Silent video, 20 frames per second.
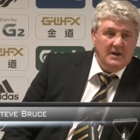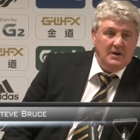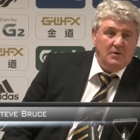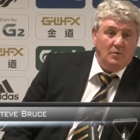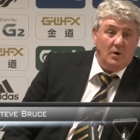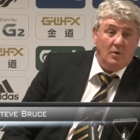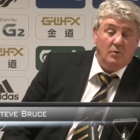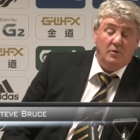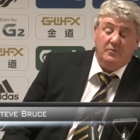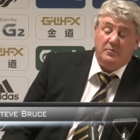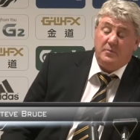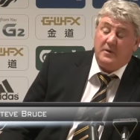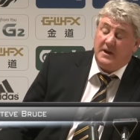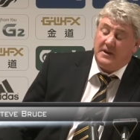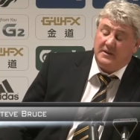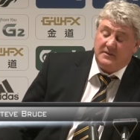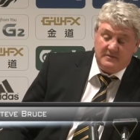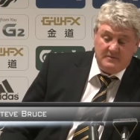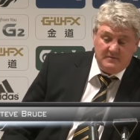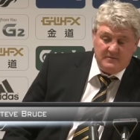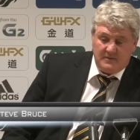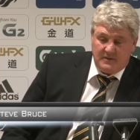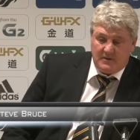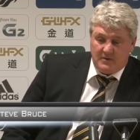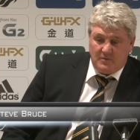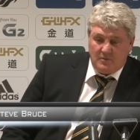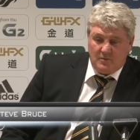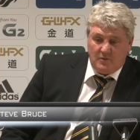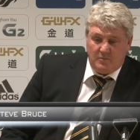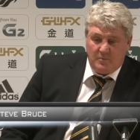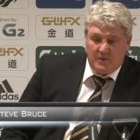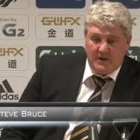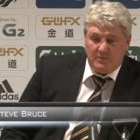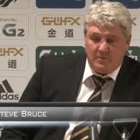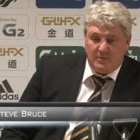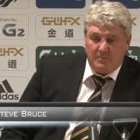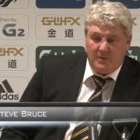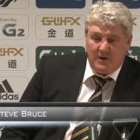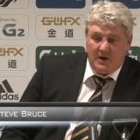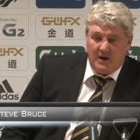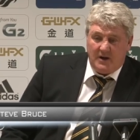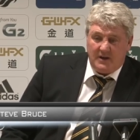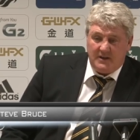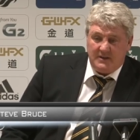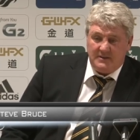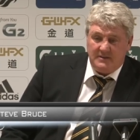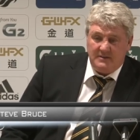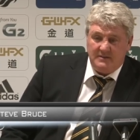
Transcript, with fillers: Well, we've played, we've played our part.